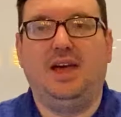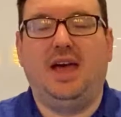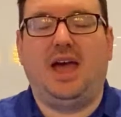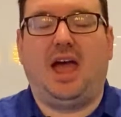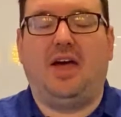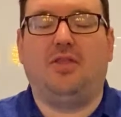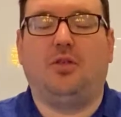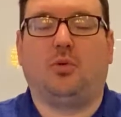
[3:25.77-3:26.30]

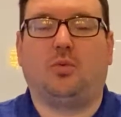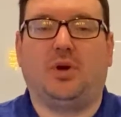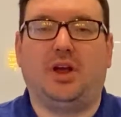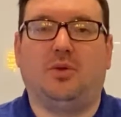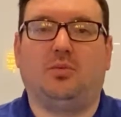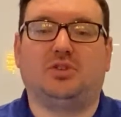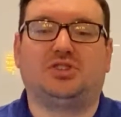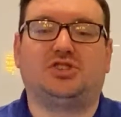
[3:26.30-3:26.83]
And the
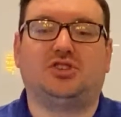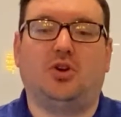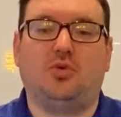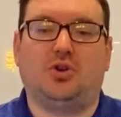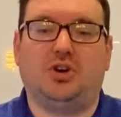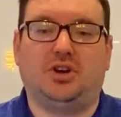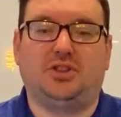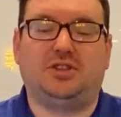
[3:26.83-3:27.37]
rent was so
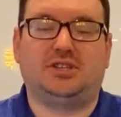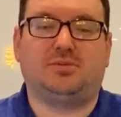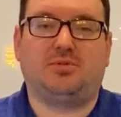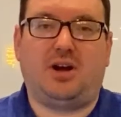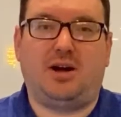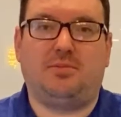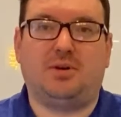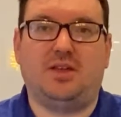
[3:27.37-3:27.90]
good at this
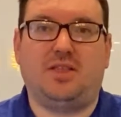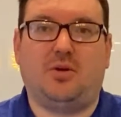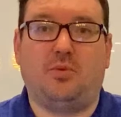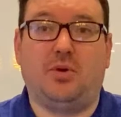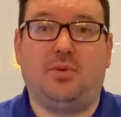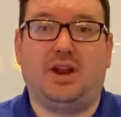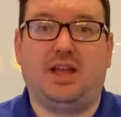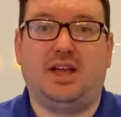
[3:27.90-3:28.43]
property that
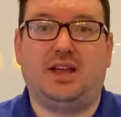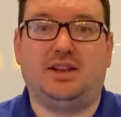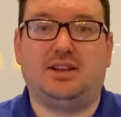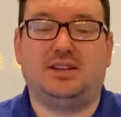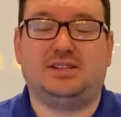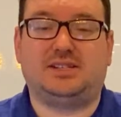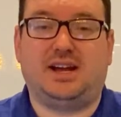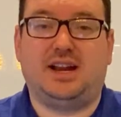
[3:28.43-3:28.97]
we went ahead and
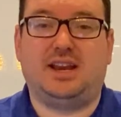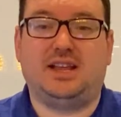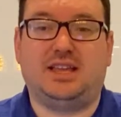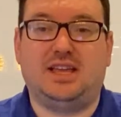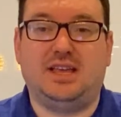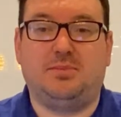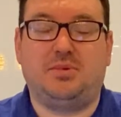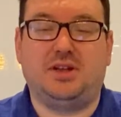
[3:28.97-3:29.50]
decided to
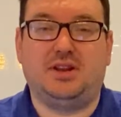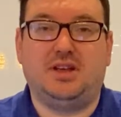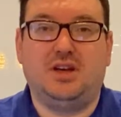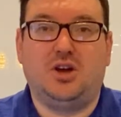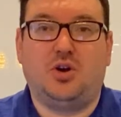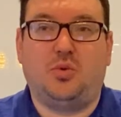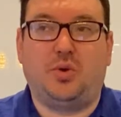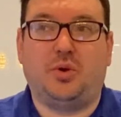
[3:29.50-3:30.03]
keep it.
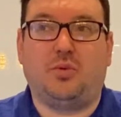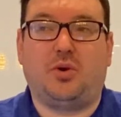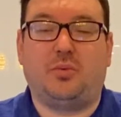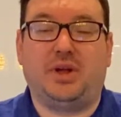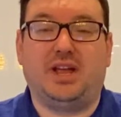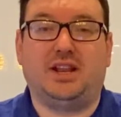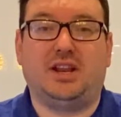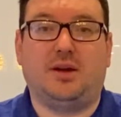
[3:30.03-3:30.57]

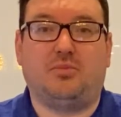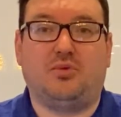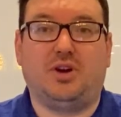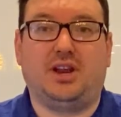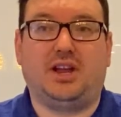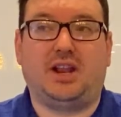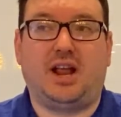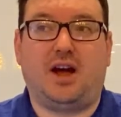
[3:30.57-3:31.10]
We ended up
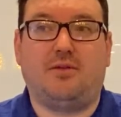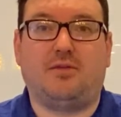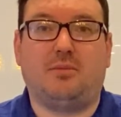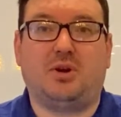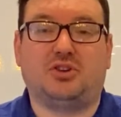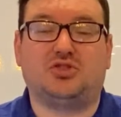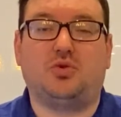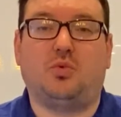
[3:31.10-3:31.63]
renting it out for
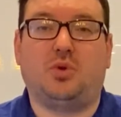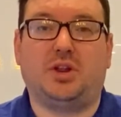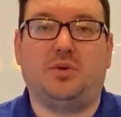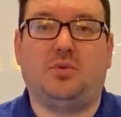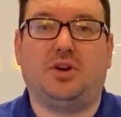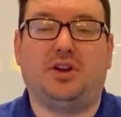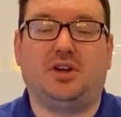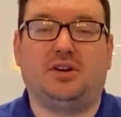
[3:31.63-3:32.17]
about
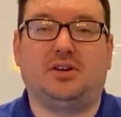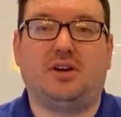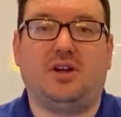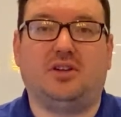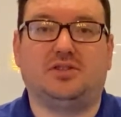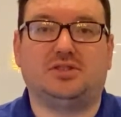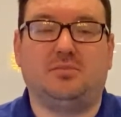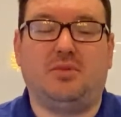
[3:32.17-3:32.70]

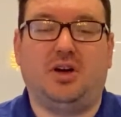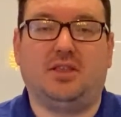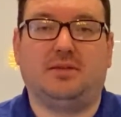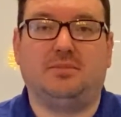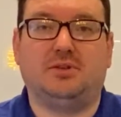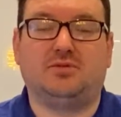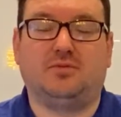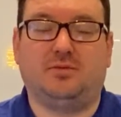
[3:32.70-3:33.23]
$2,100 a month
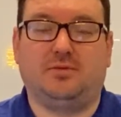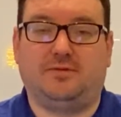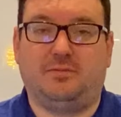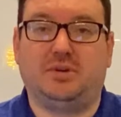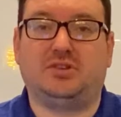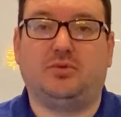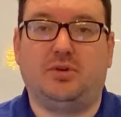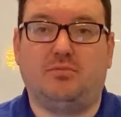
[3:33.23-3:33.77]

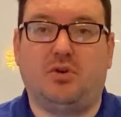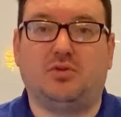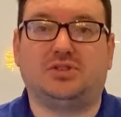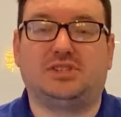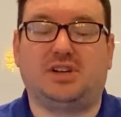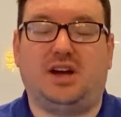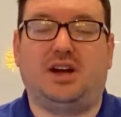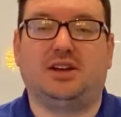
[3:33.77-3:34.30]
between both
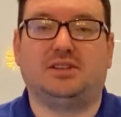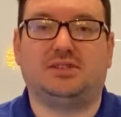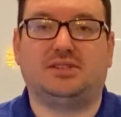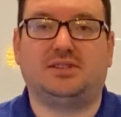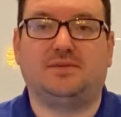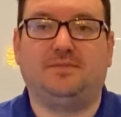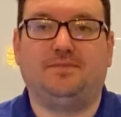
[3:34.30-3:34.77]
sides.